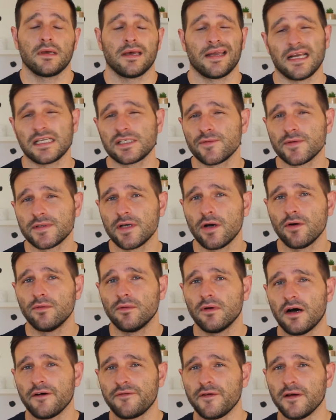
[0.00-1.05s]
And as a
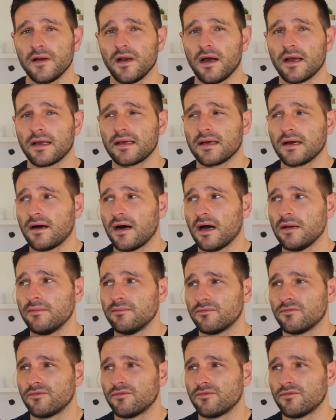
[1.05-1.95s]
result, I feel like I'm